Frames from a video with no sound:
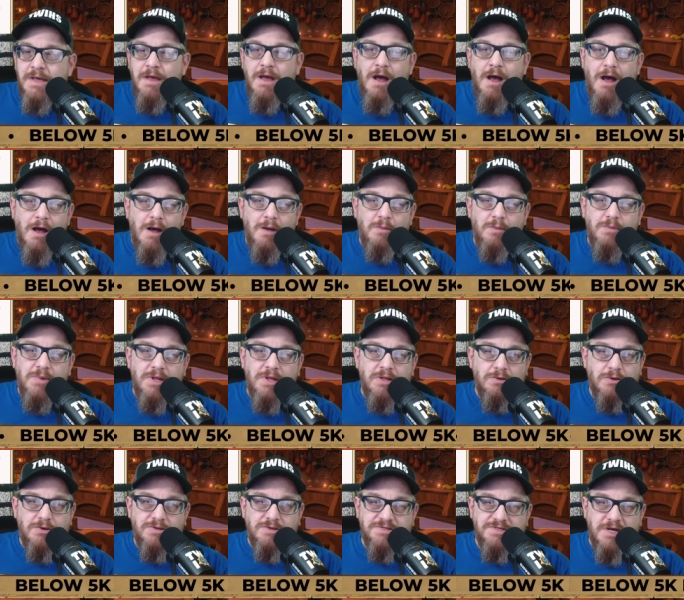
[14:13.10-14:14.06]
it
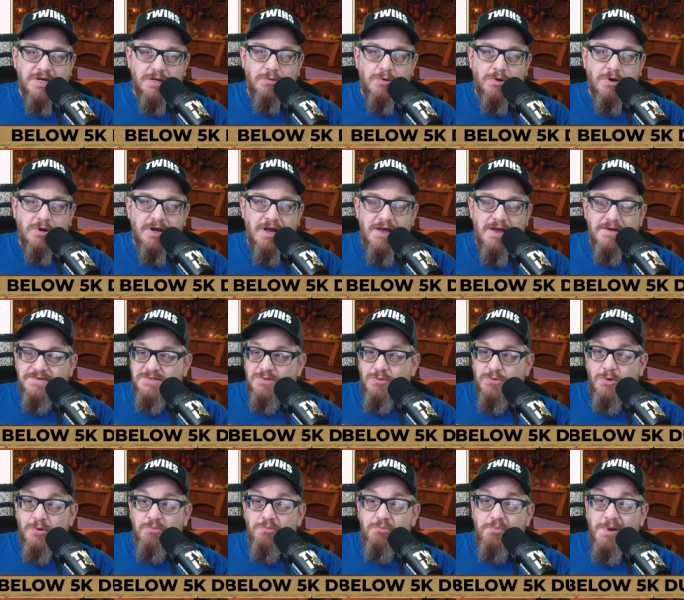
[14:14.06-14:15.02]
looks like we're going to have
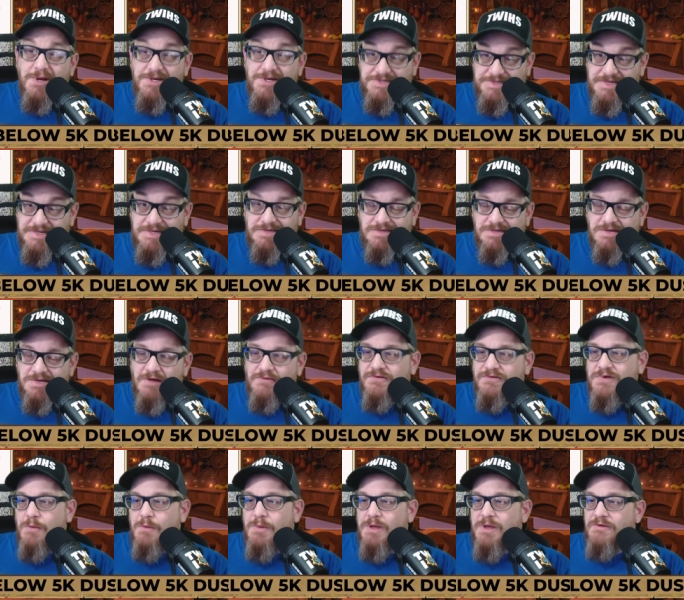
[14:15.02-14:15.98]
some more busted
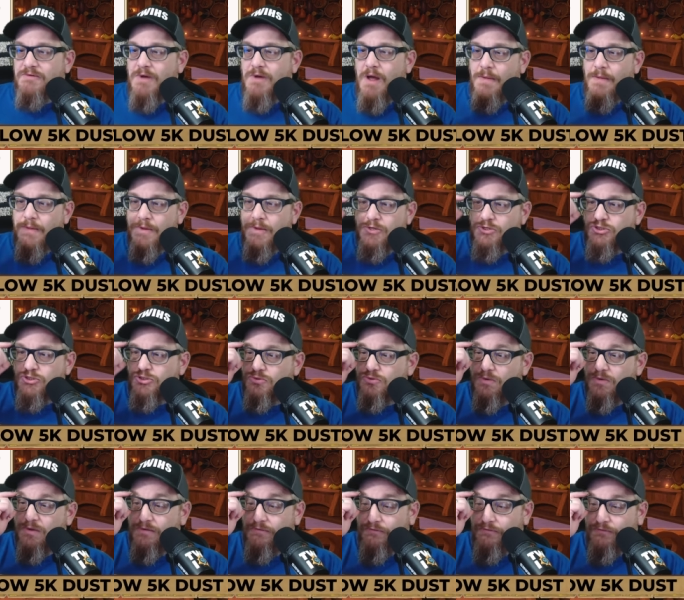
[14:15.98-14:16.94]
stuff coming on the
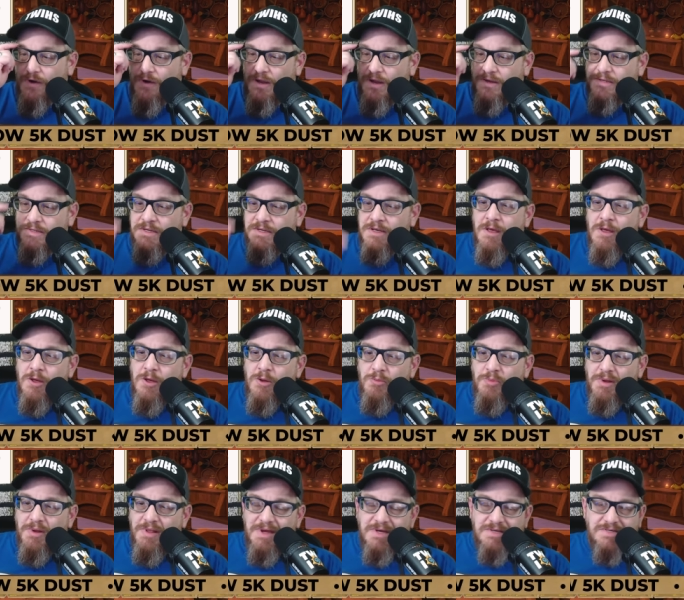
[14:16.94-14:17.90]
Druid front.
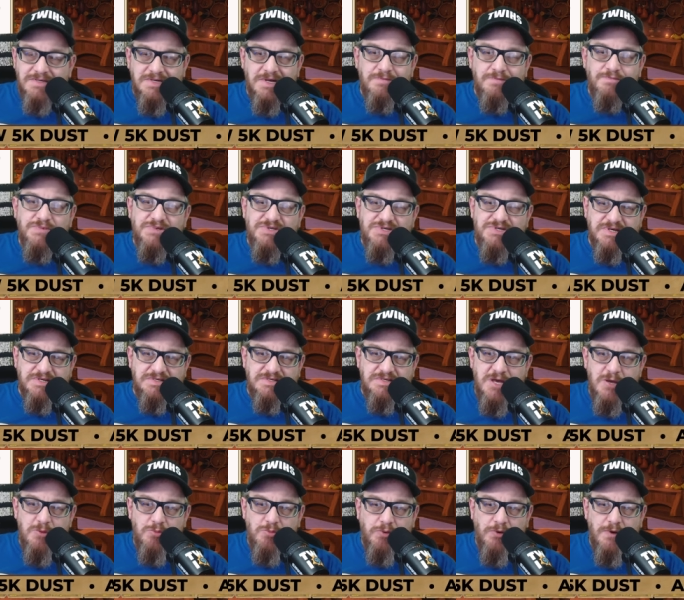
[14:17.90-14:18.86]
But like I said,
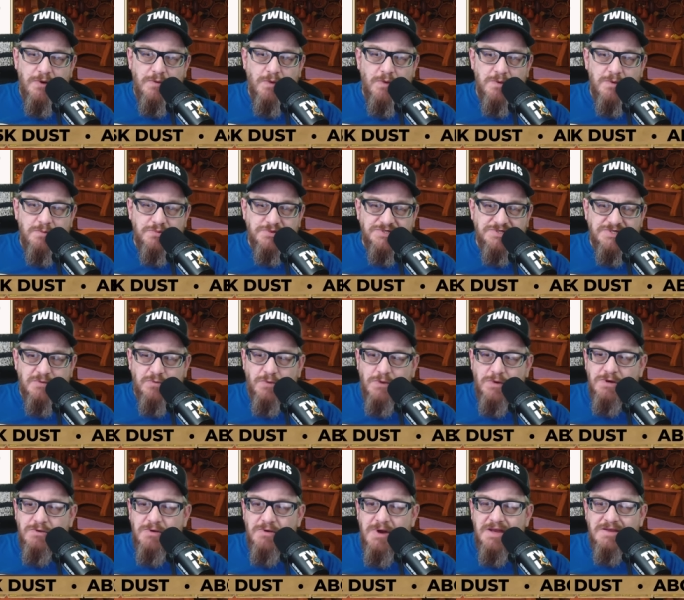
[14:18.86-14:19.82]
68.1%
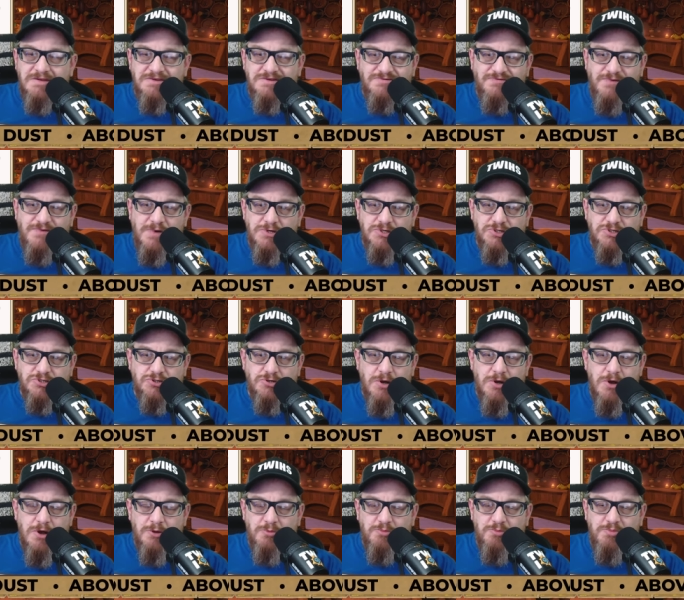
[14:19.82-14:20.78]
win rate, it's very
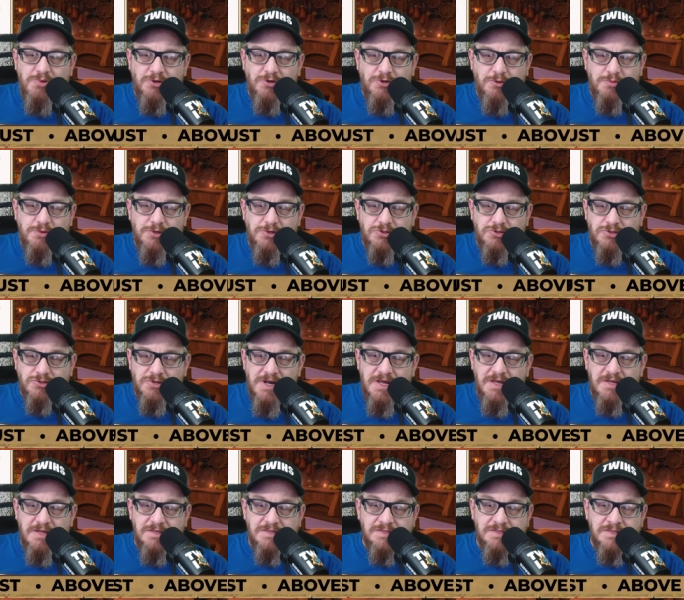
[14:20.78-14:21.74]
strong. Build up your
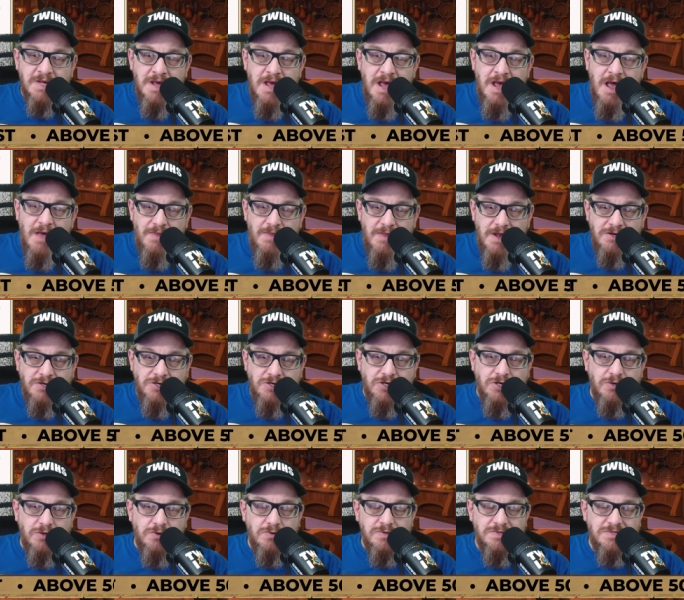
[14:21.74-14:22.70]
Treants and then
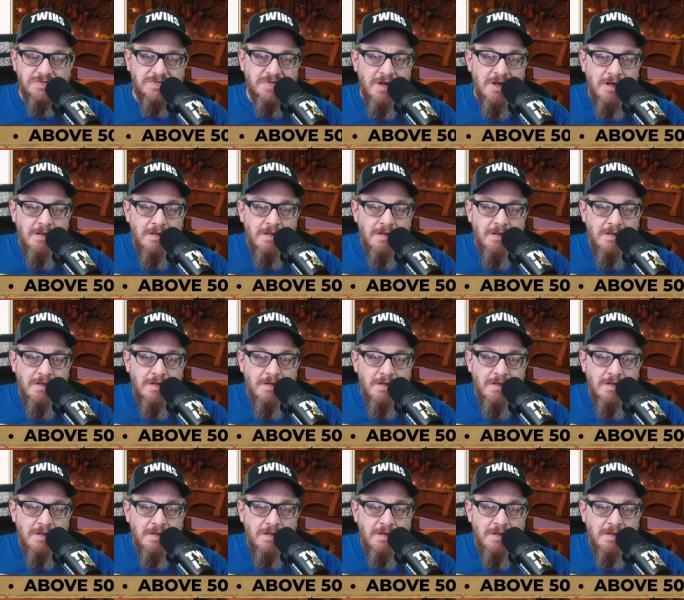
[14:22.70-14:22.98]
use